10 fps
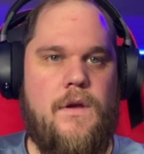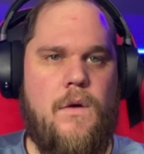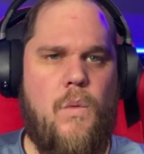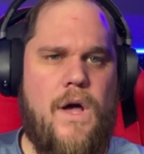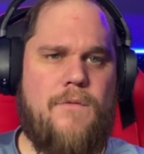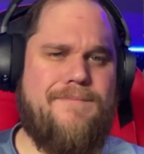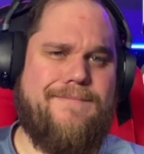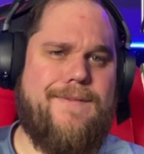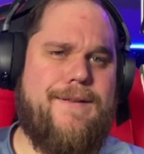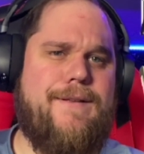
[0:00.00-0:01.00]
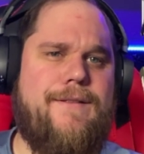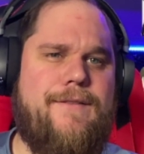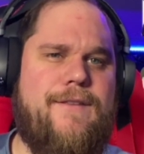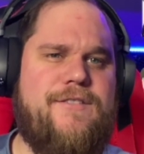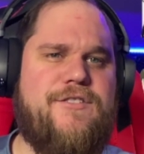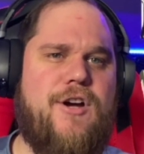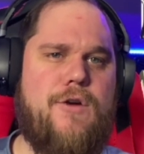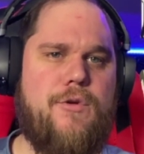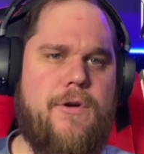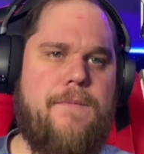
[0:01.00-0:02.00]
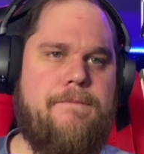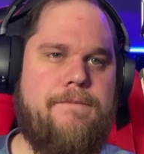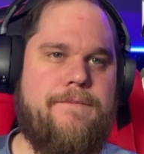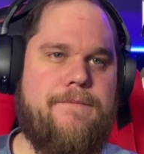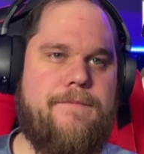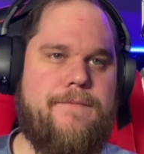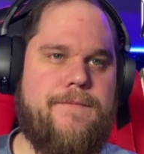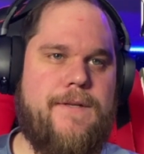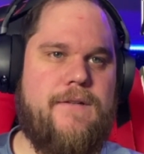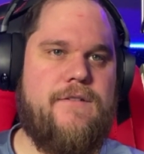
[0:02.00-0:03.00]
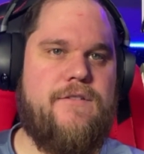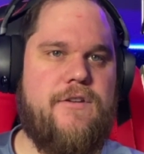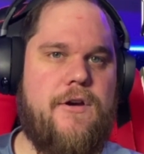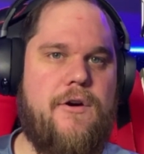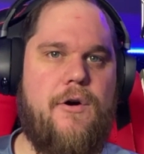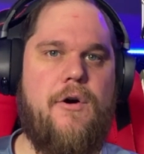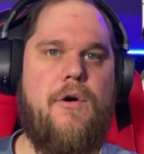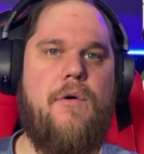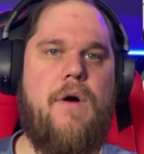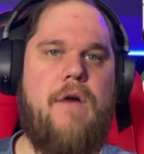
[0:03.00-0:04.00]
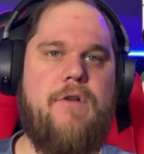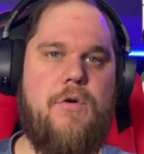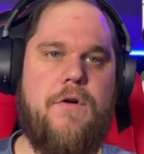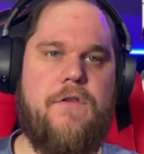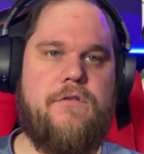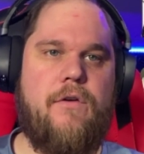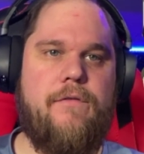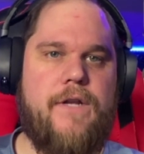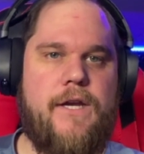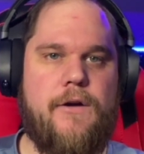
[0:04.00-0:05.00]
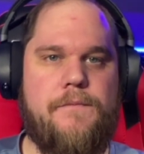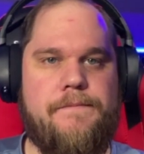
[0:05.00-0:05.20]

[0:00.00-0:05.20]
Well, this is awkward. So I recorded this whole video,